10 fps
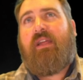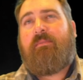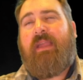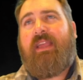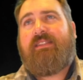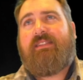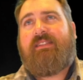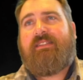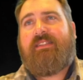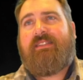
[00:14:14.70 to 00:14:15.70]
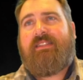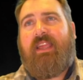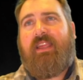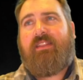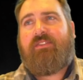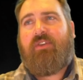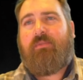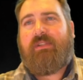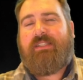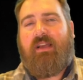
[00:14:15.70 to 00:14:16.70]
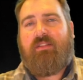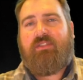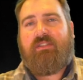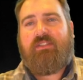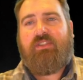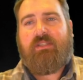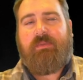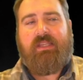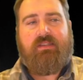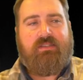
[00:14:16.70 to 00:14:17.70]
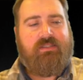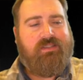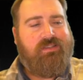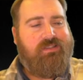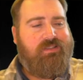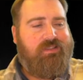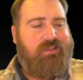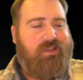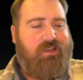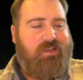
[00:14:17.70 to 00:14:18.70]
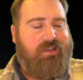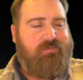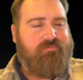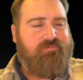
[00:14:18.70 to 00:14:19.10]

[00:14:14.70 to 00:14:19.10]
hesitant to say the term intelligence just because that